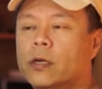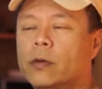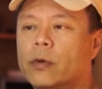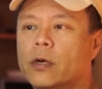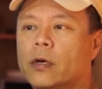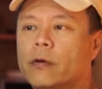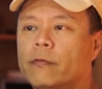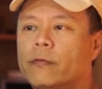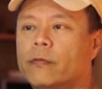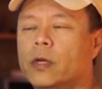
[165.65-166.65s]
a number
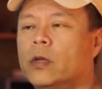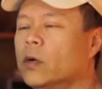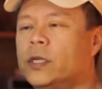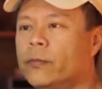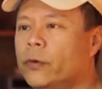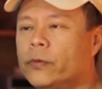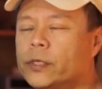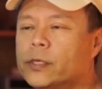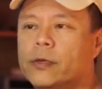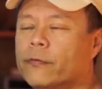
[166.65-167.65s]
of. Uh, tell me, what's
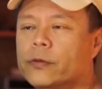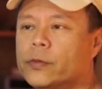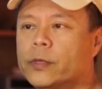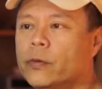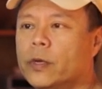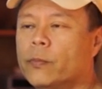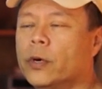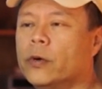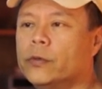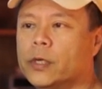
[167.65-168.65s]
the difference between a
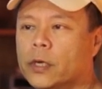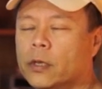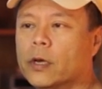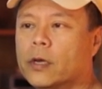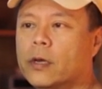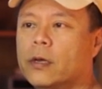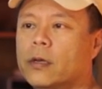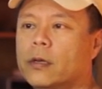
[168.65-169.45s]
pose and a look?